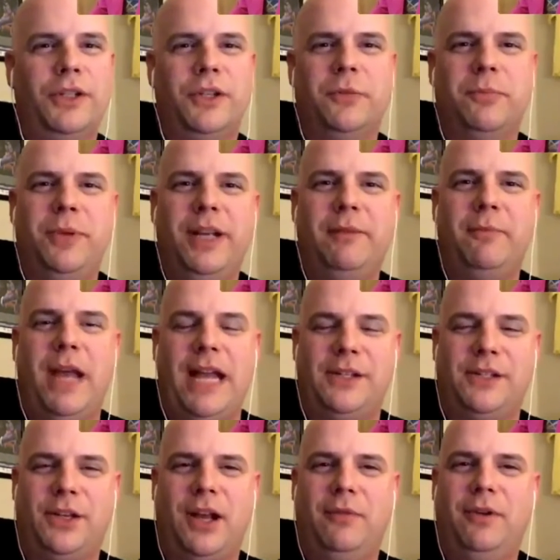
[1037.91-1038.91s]
your big
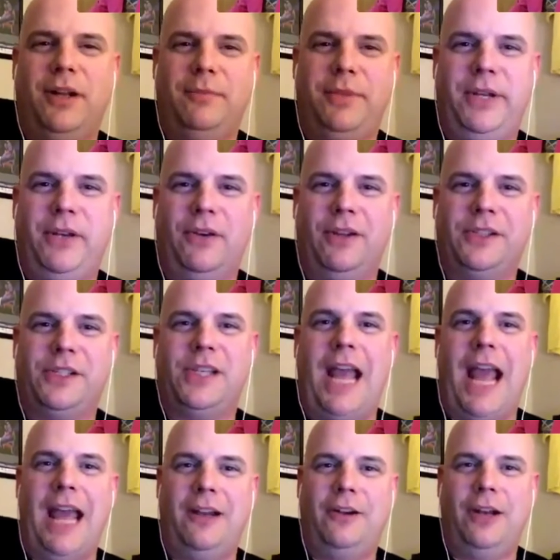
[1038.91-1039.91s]
match coming up here on
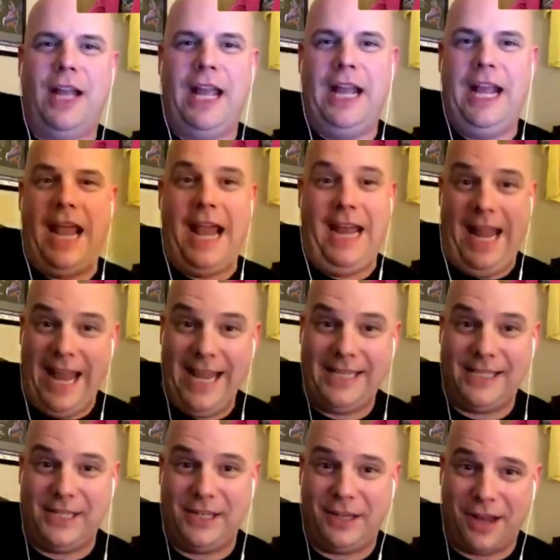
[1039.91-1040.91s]
Saturday at
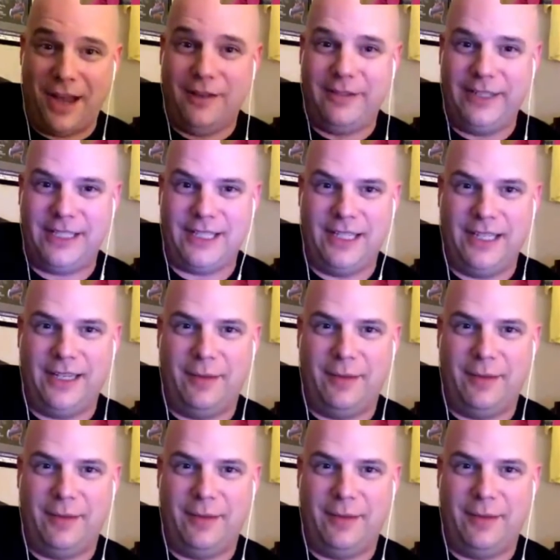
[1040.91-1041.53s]
Hits in Covington?